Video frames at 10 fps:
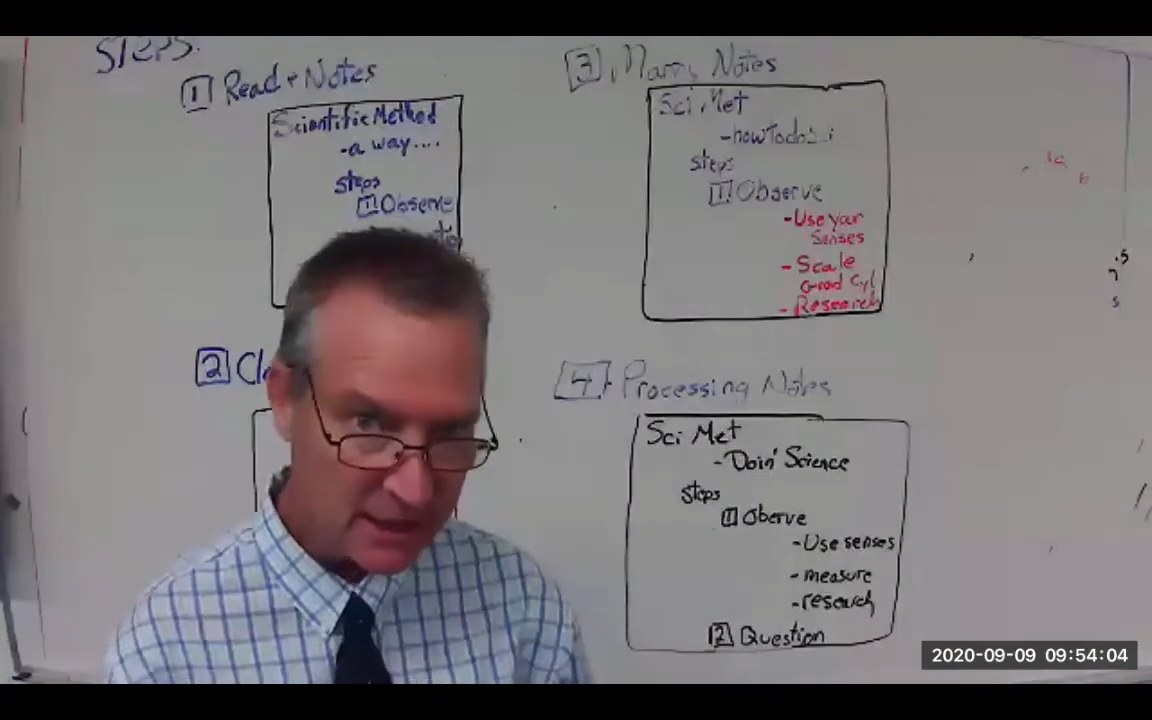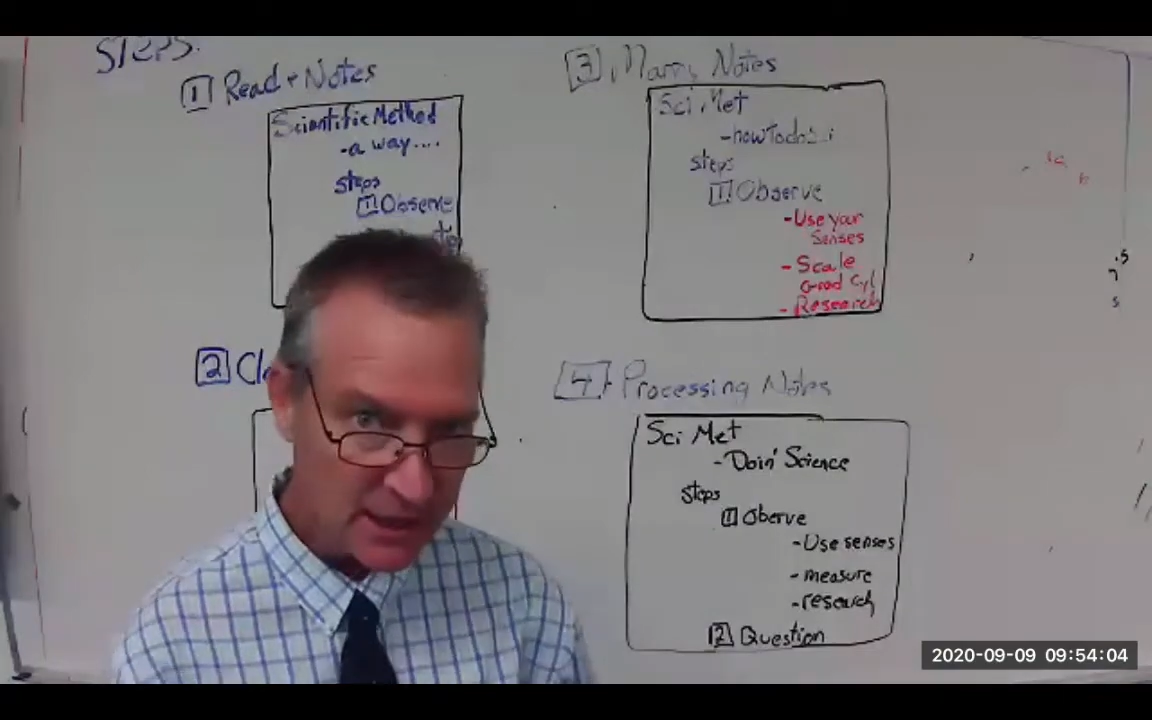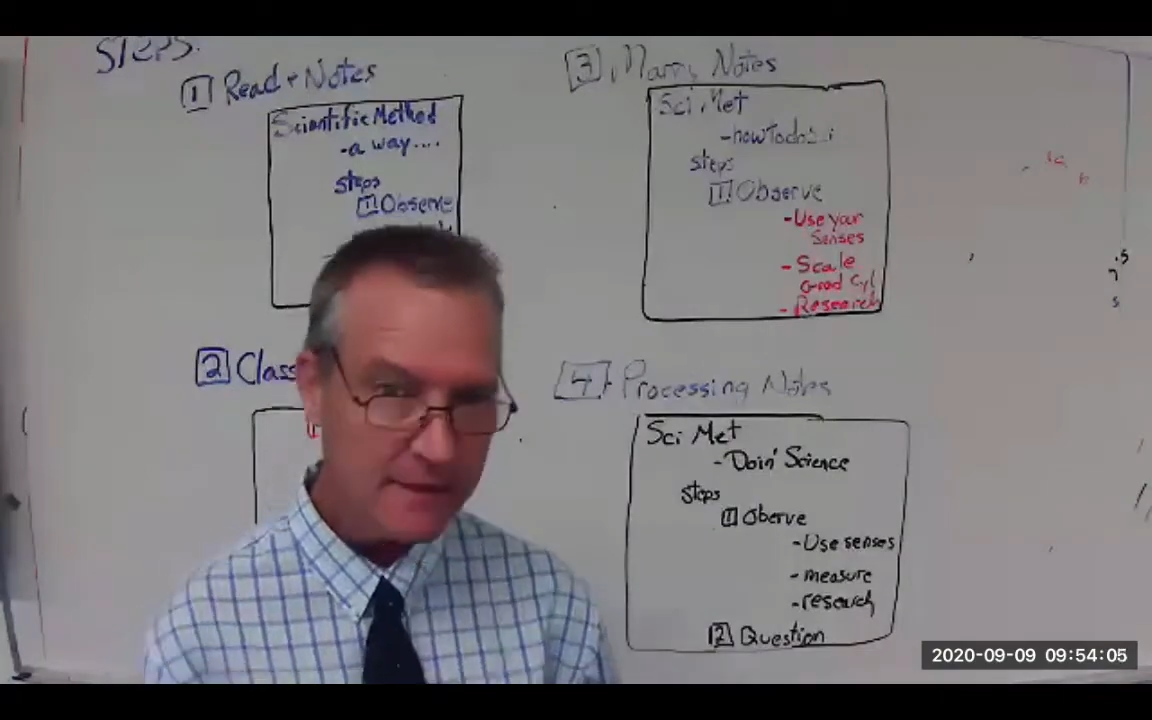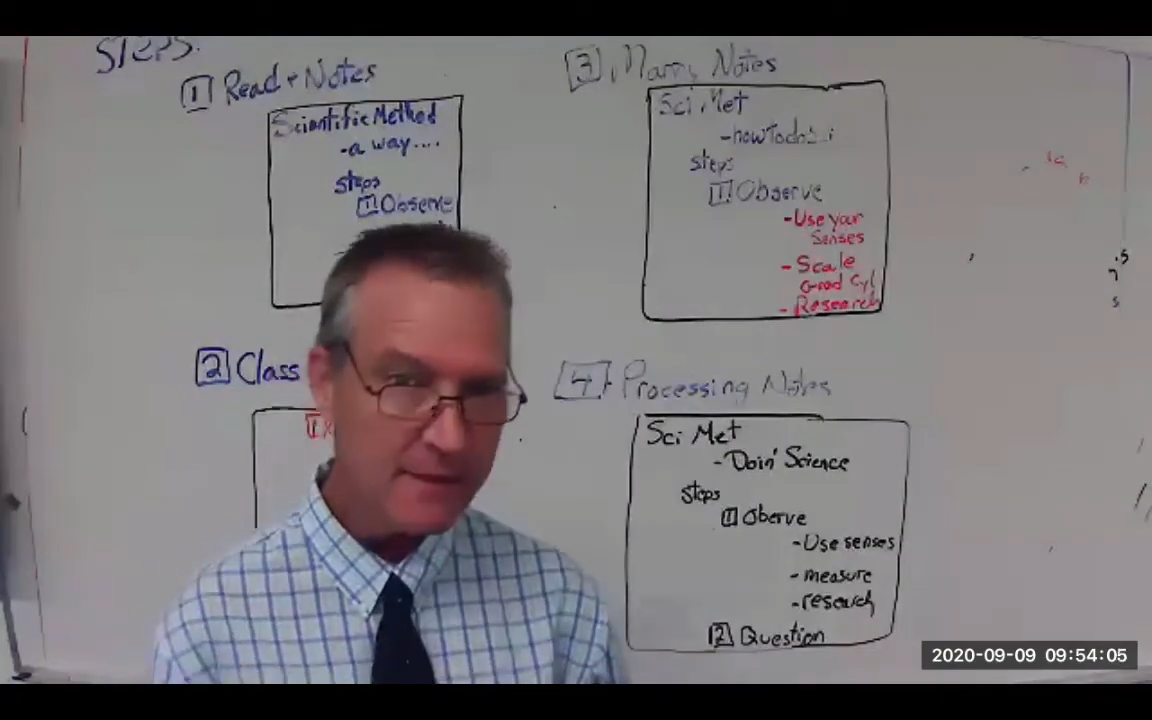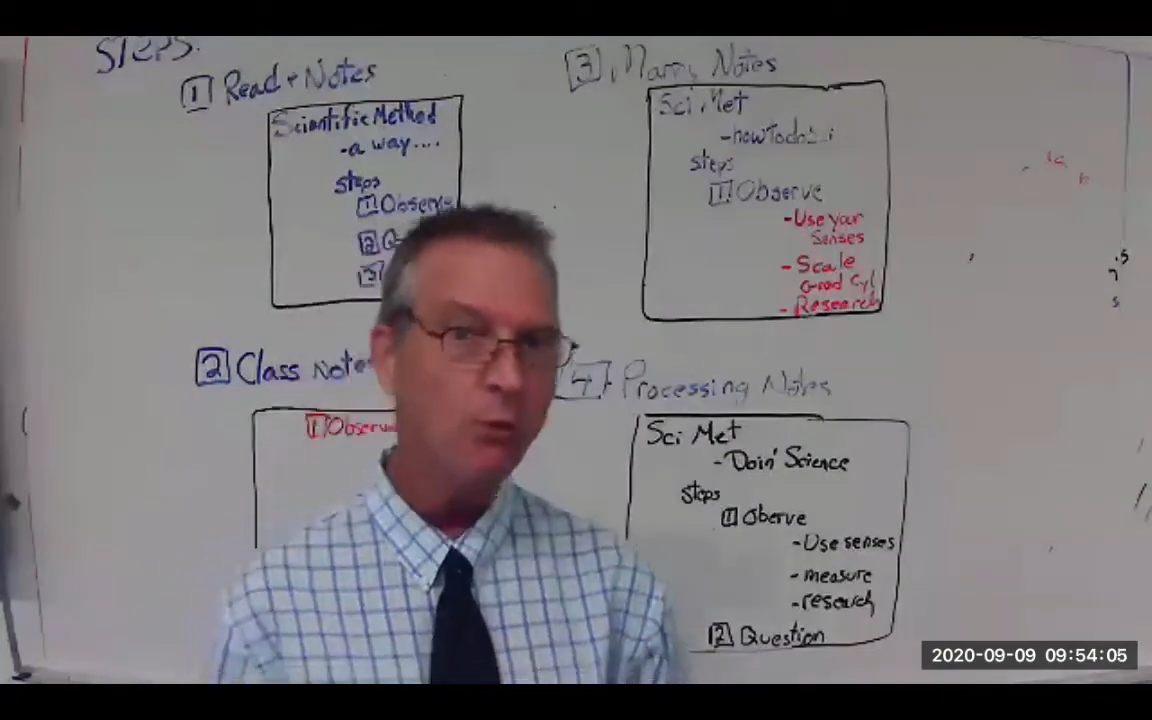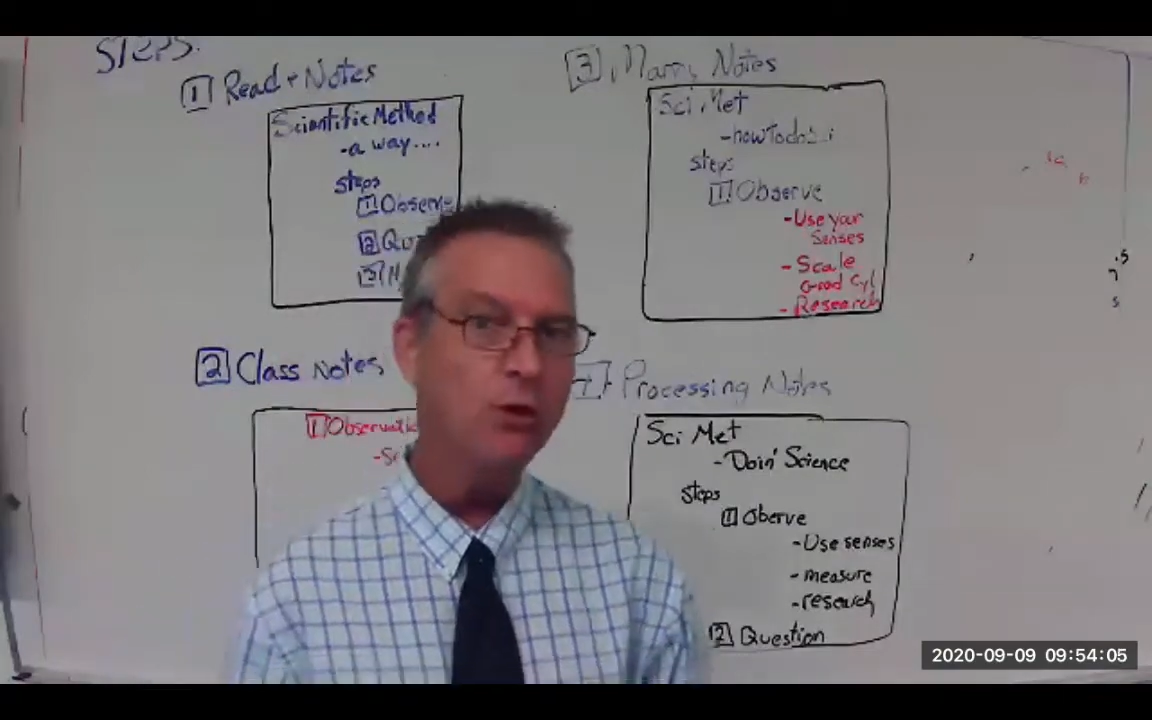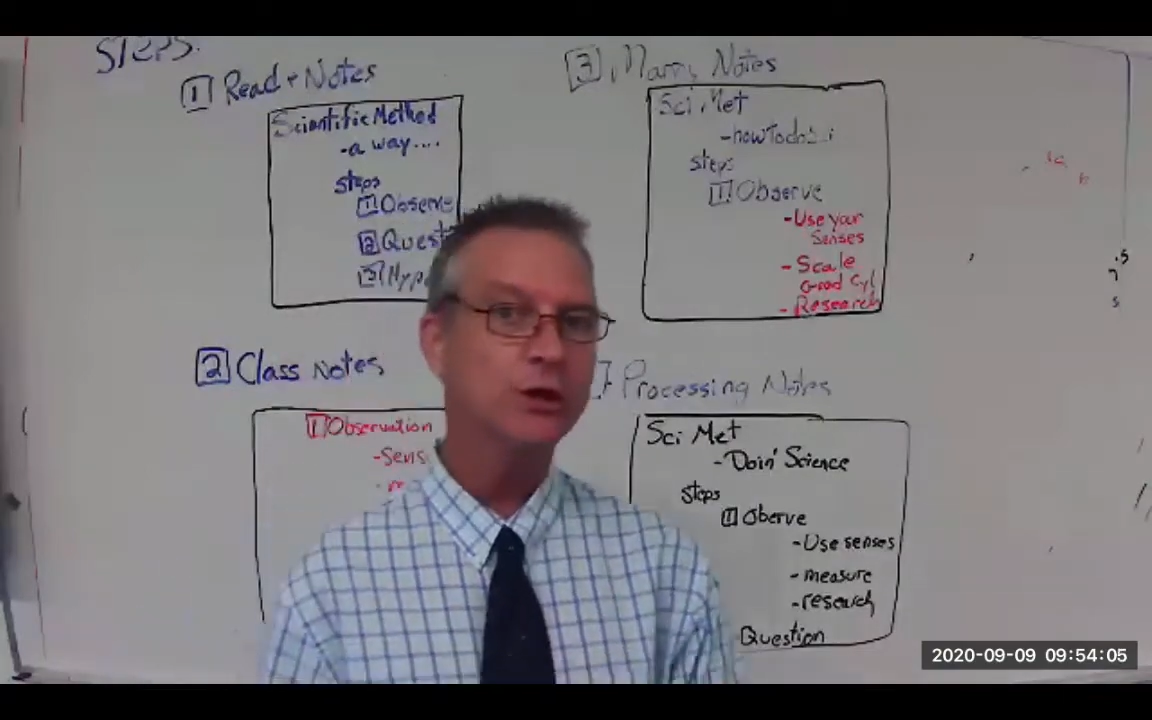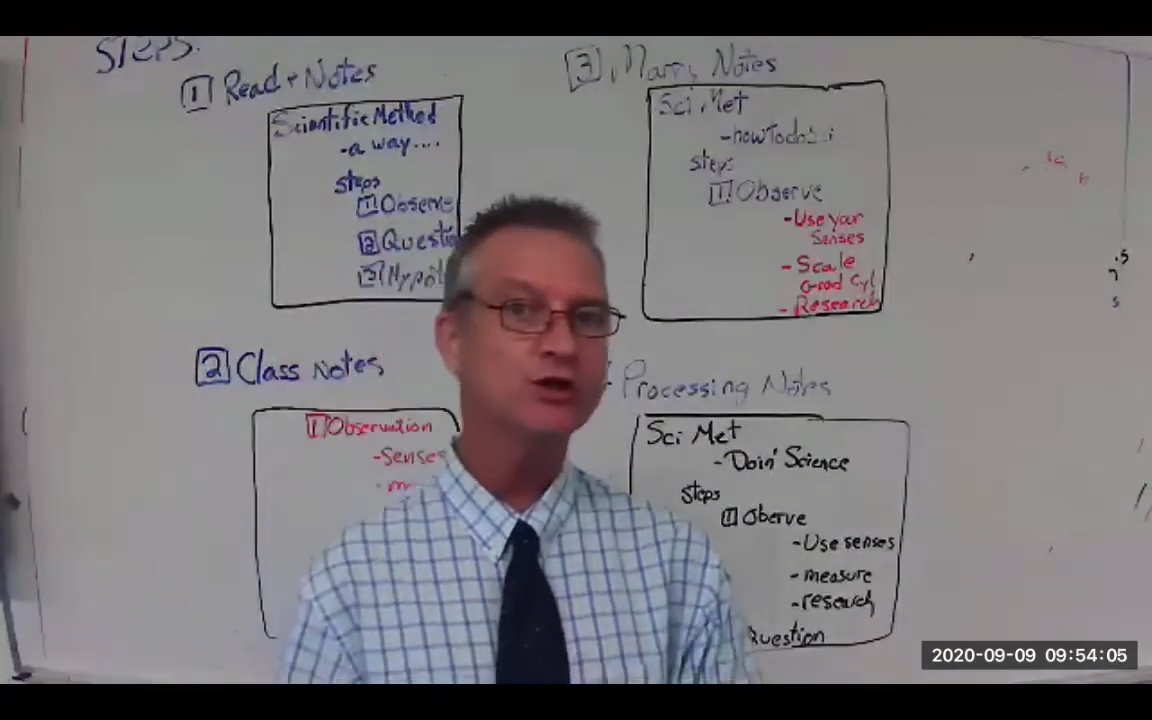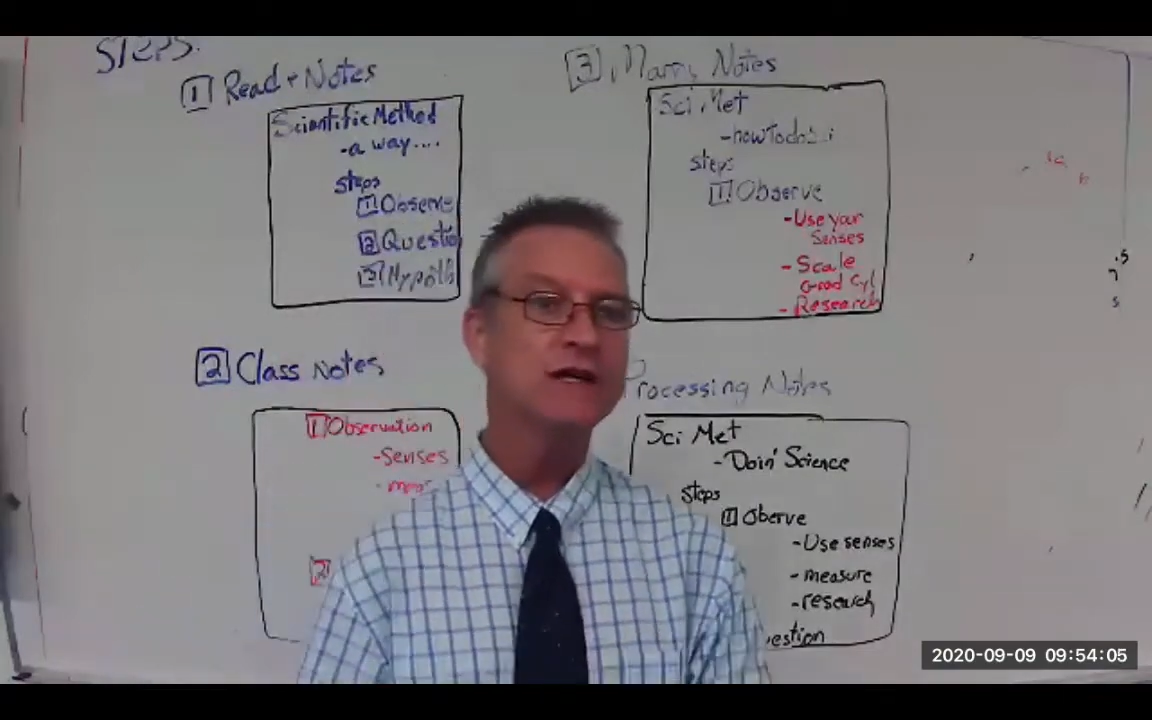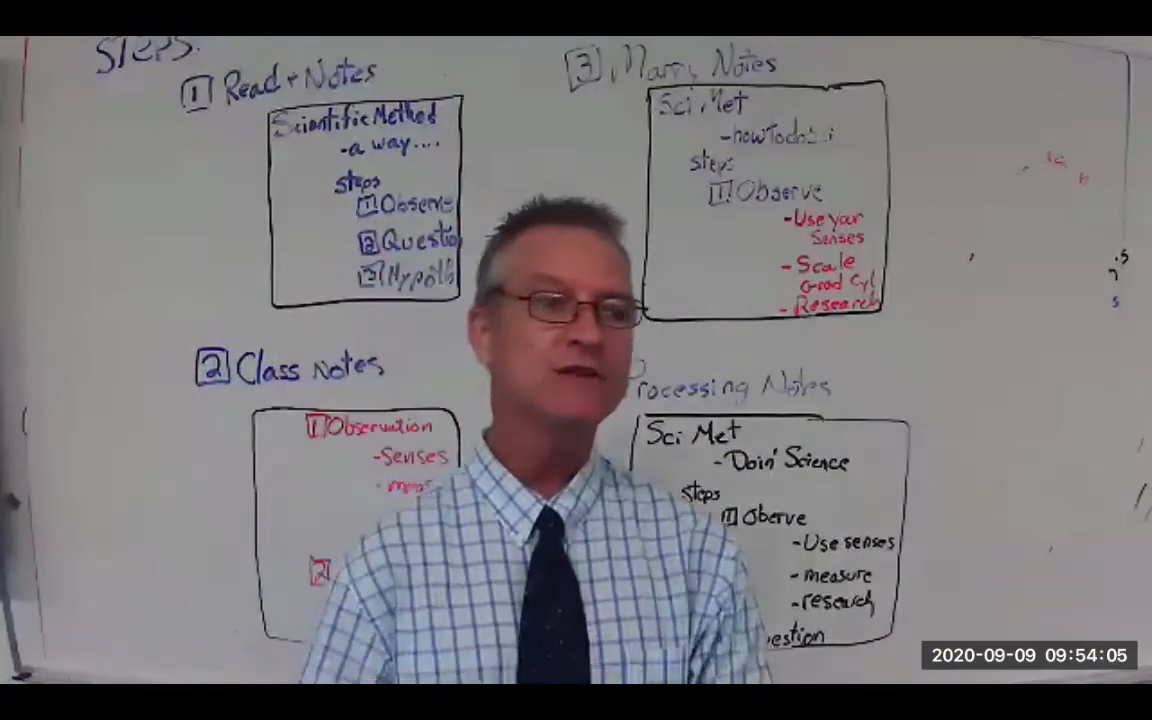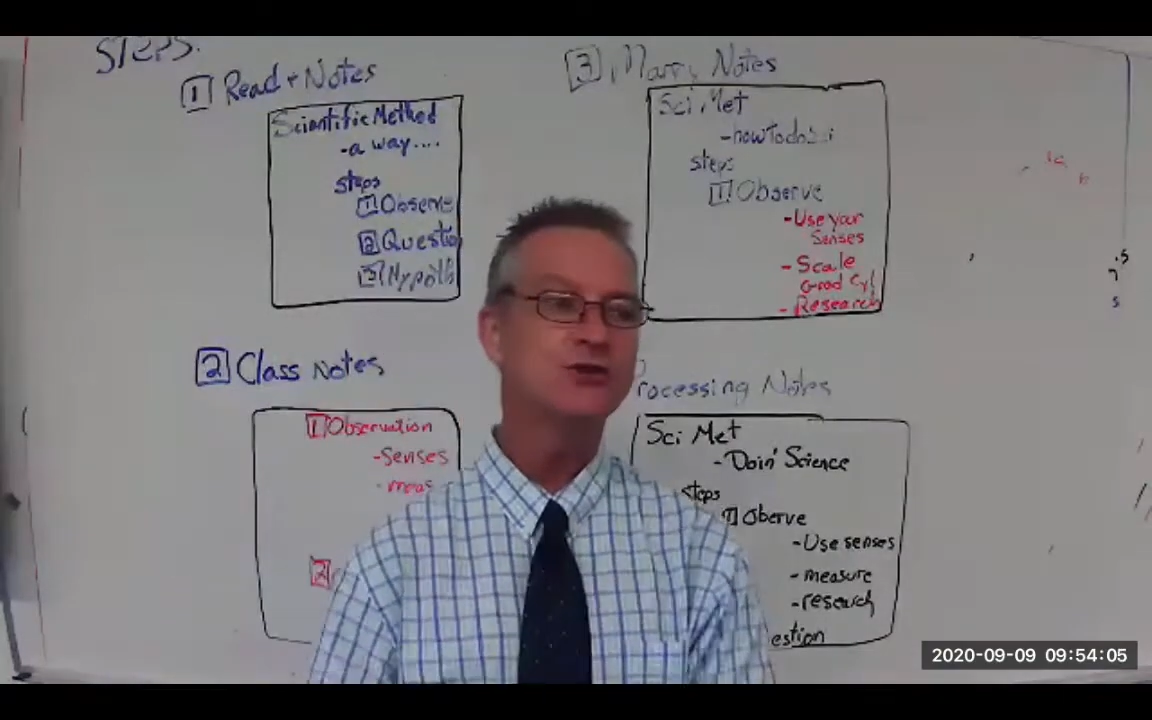And the worksheet should